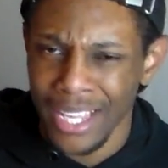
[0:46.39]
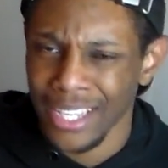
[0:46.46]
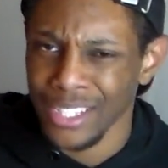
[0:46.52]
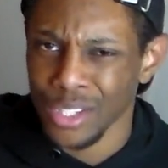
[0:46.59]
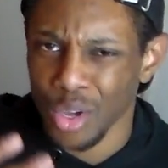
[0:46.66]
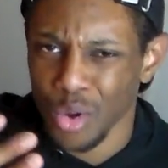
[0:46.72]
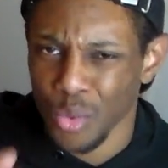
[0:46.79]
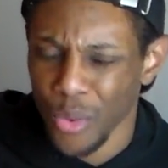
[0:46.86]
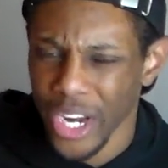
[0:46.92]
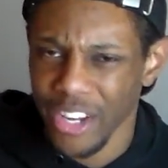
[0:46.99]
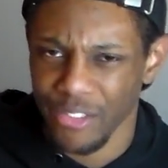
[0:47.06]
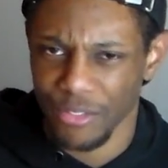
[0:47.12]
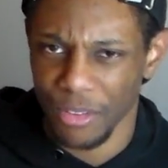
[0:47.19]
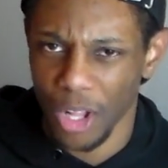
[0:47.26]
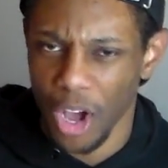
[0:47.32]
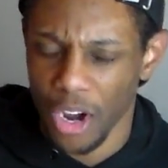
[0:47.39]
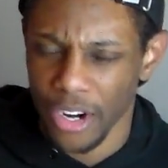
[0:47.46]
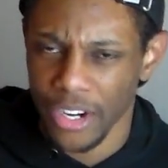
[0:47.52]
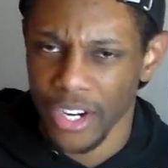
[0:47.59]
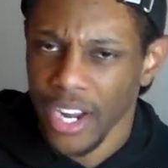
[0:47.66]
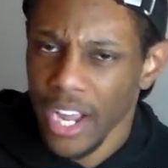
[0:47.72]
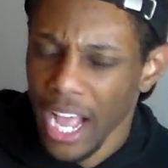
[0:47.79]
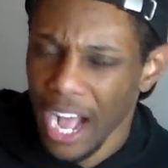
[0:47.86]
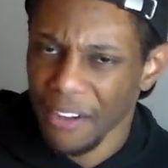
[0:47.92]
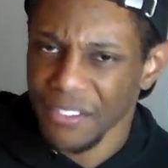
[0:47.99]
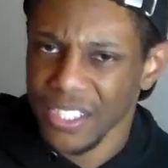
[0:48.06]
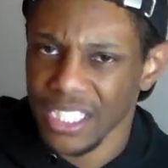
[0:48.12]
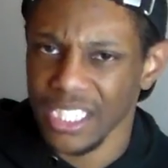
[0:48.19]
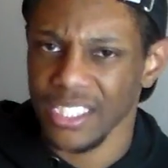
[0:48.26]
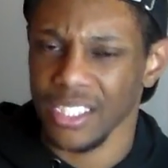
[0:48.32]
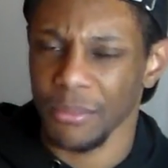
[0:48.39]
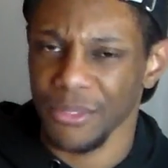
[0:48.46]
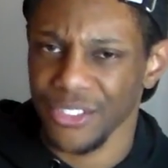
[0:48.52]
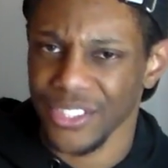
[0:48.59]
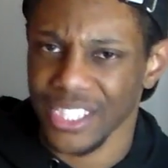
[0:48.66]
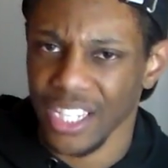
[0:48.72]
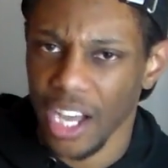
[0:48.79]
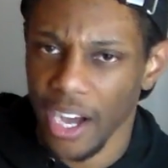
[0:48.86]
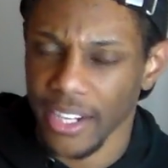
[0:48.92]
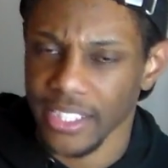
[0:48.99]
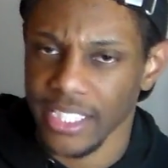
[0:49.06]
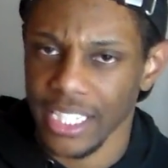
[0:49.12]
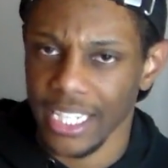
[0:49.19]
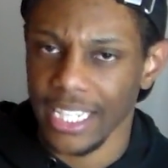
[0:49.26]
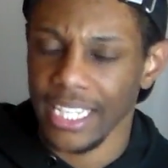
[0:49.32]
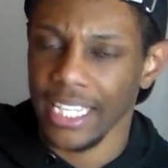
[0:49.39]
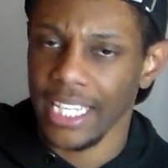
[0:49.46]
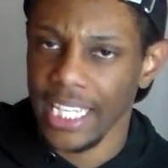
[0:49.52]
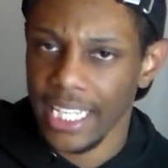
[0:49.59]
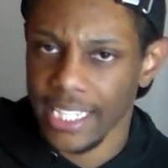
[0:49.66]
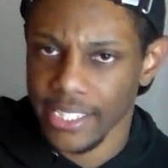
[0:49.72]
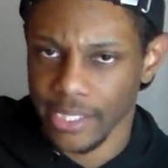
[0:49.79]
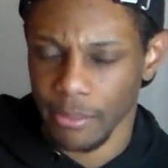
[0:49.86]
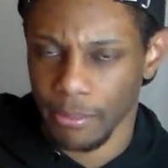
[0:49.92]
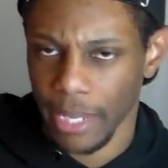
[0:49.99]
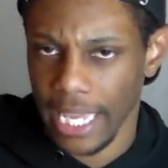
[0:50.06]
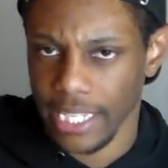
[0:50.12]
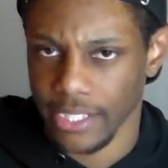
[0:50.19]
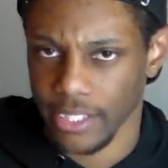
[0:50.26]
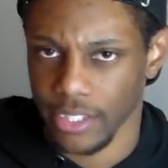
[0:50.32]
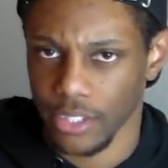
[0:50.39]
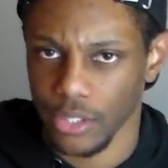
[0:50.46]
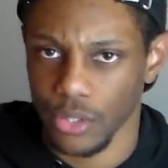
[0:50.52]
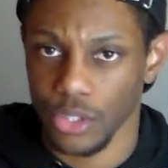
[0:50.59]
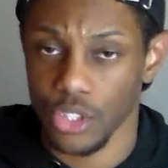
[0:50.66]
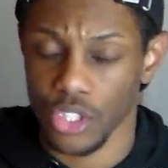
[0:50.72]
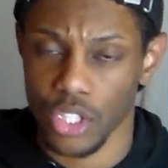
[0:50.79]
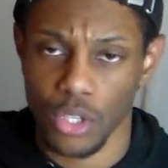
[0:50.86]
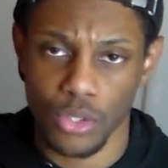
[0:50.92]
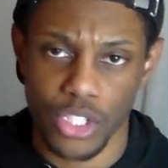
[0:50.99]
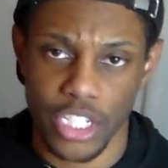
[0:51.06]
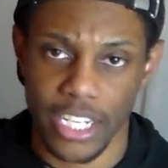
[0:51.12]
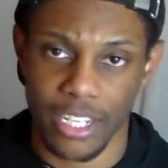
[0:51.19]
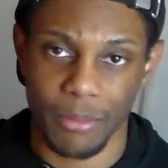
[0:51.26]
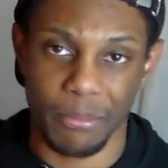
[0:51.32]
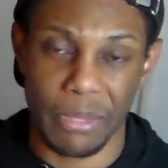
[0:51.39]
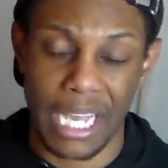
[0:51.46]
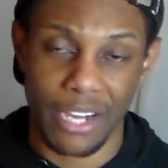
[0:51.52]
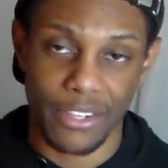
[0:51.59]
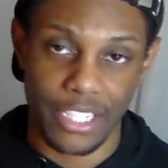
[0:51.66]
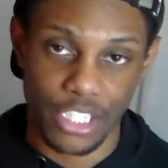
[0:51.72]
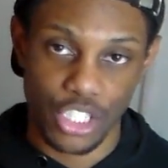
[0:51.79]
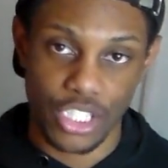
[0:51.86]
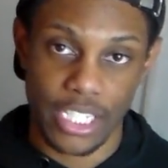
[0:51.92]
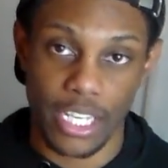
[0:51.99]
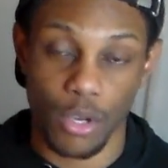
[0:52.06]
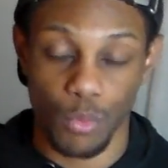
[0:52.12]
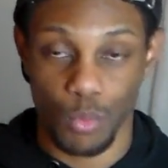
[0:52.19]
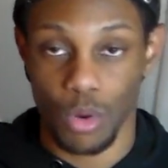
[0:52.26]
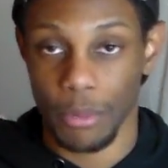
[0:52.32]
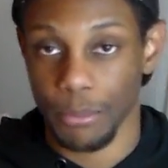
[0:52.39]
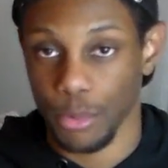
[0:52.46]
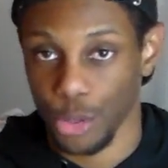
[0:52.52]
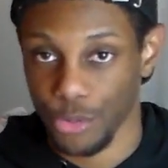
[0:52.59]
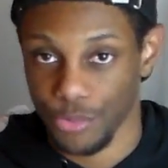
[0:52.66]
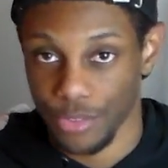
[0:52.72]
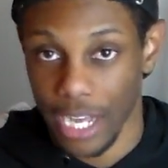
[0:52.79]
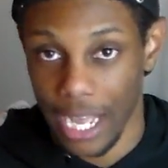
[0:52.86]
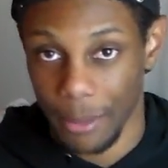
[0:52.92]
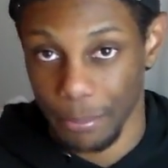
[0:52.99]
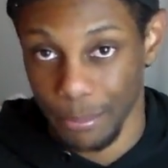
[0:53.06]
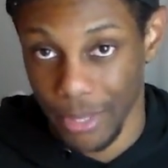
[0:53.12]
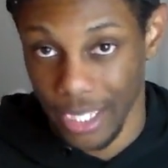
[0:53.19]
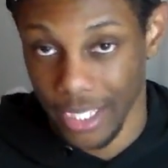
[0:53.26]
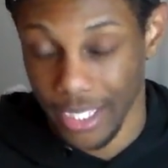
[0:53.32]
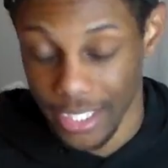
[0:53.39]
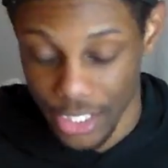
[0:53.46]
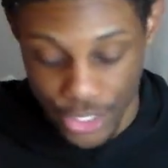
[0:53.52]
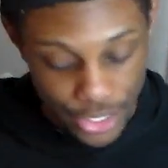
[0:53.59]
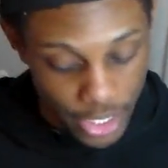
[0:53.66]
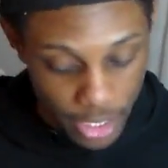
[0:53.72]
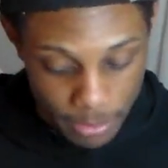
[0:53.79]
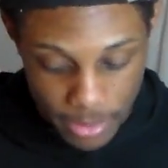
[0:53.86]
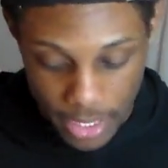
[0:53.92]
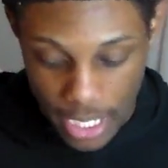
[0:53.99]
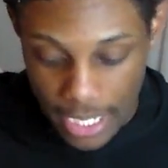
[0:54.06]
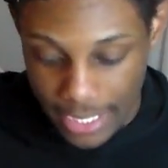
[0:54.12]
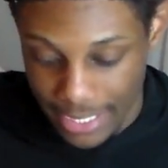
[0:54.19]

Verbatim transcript: He's a great vlogger. I've seen some of his content. He is amazing, dude. You should go check him out. He just hit 1.5 million subs.